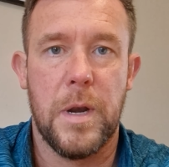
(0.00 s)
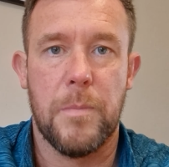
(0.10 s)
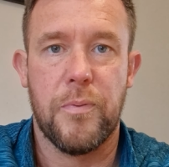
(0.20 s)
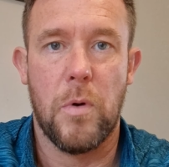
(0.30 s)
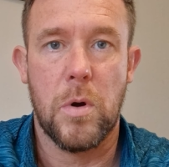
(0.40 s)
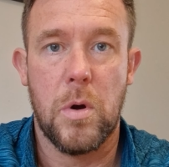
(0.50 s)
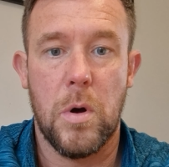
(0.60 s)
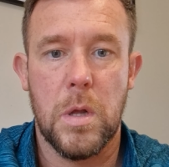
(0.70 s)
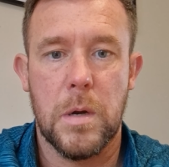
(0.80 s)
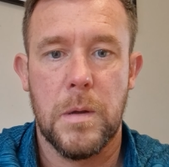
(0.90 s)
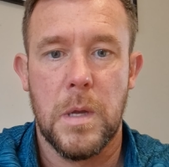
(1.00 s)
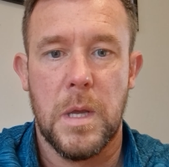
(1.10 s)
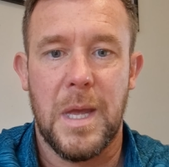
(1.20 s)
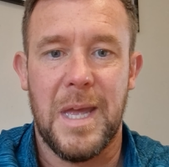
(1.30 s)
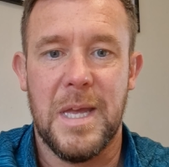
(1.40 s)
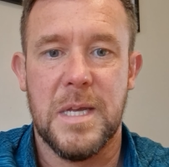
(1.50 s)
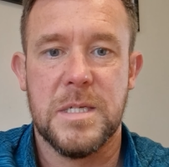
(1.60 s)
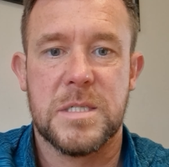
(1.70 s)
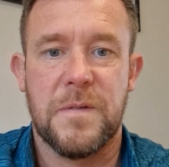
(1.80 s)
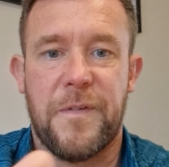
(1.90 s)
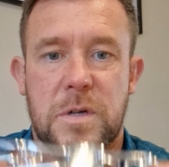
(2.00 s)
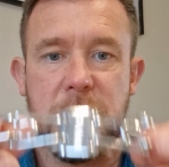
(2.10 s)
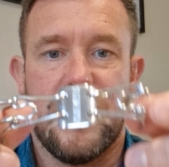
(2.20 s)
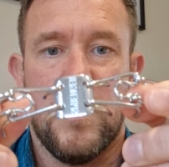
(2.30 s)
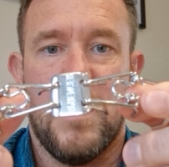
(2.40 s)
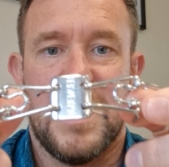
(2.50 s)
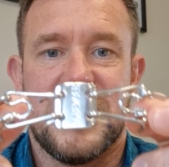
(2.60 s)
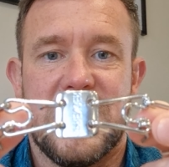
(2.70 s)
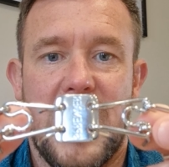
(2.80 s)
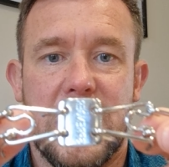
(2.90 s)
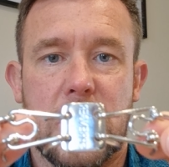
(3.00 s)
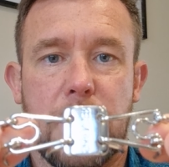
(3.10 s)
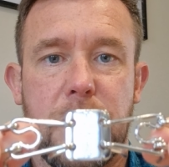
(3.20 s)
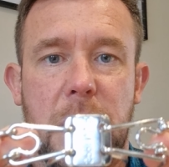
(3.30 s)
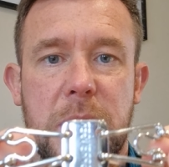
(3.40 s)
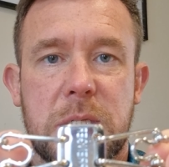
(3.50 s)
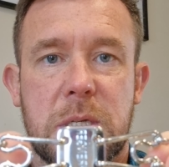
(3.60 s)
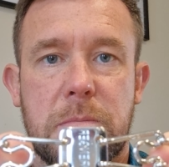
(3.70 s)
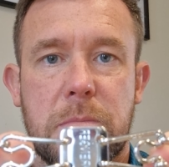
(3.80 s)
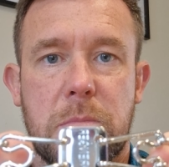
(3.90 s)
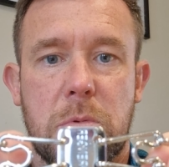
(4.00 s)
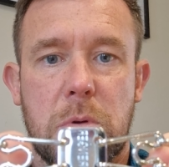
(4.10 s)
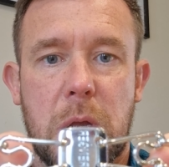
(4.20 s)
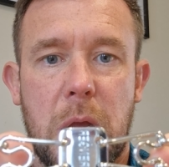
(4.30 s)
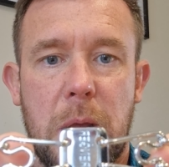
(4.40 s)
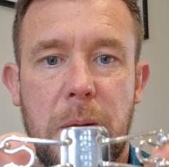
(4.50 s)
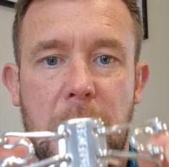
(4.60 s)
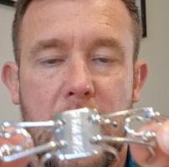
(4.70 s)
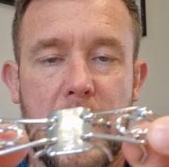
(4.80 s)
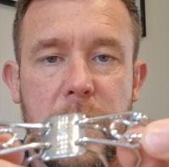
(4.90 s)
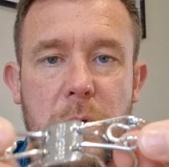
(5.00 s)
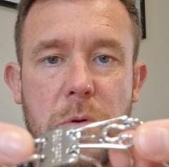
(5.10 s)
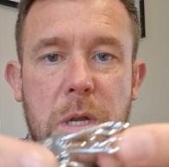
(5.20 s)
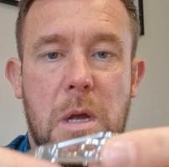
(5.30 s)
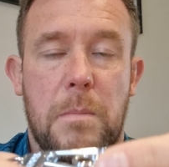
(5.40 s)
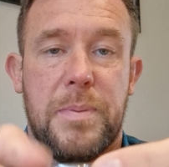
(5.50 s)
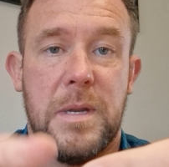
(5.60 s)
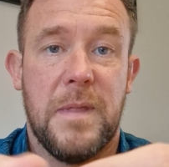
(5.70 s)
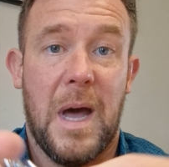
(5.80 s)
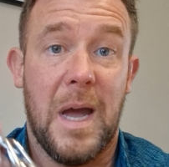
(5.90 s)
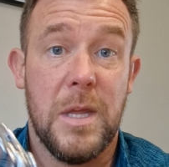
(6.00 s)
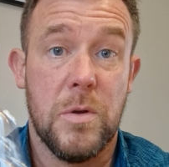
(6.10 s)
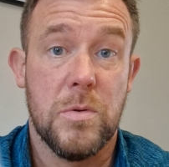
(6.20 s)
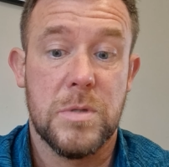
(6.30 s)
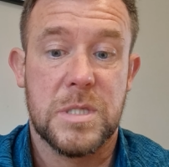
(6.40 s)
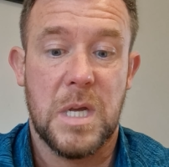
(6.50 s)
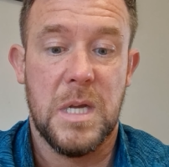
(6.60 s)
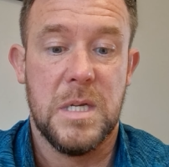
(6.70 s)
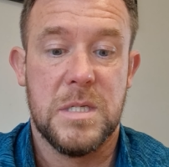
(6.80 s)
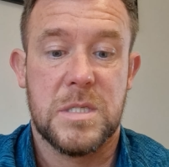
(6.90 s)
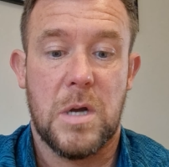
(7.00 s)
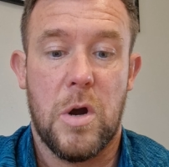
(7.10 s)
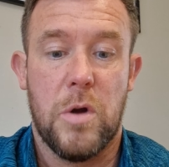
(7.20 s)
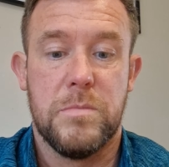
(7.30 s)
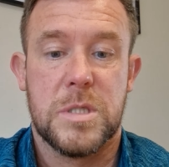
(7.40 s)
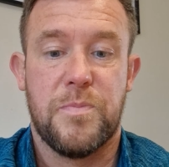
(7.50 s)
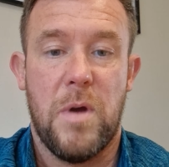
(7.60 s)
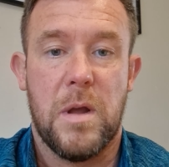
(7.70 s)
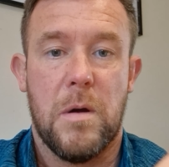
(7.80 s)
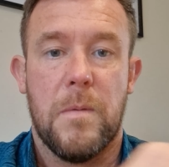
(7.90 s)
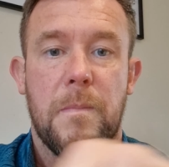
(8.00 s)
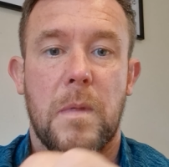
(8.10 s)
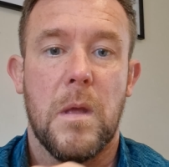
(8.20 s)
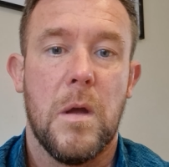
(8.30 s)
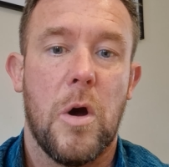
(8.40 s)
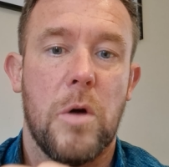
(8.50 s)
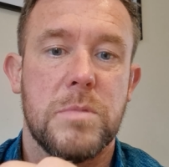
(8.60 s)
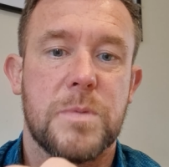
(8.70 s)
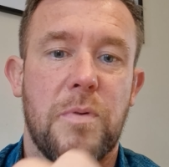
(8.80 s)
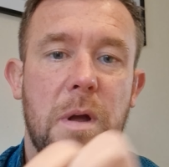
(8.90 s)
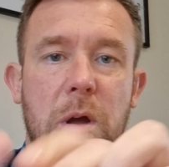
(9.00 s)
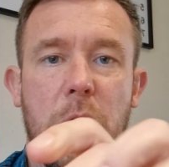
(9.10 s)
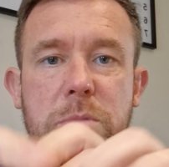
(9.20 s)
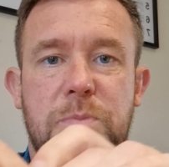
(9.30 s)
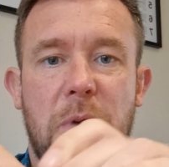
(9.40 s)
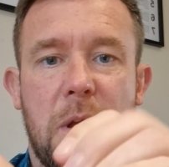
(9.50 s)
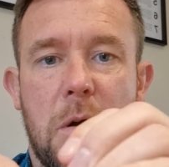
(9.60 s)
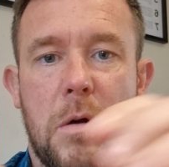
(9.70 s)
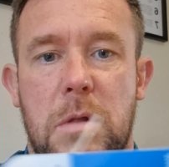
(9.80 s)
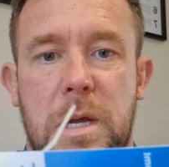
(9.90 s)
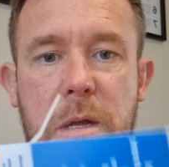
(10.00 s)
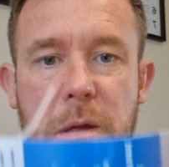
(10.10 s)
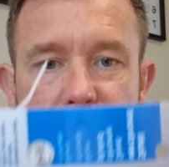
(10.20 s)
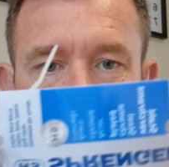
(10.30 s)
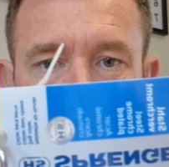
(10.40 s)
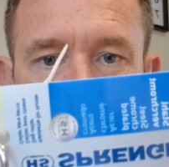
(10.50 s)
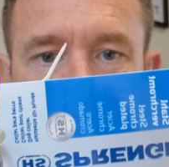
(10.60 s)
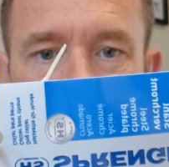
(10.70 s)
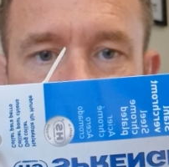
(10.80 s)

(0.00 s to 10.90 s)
in a prong collar is, first of all, a center plate. Okay, the only company that I use is Hermsprenger. Hermsprenger are like the